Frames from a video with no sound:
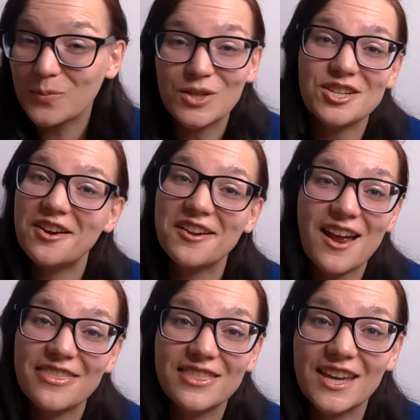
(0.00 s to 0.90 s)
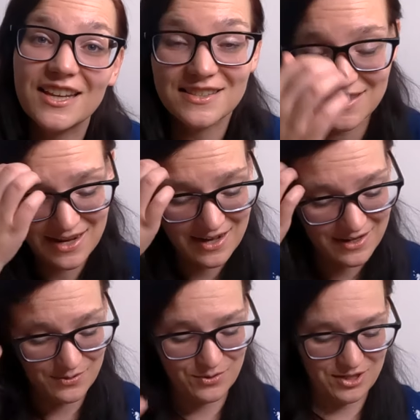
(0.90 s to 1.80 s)
which are not things that I
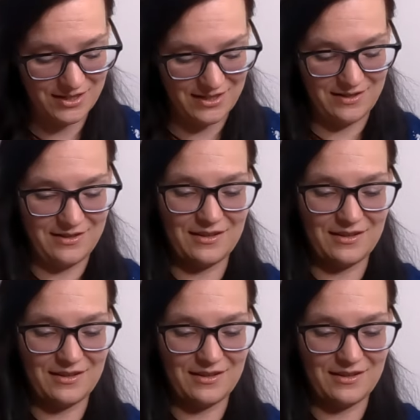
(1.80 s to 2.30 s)
usually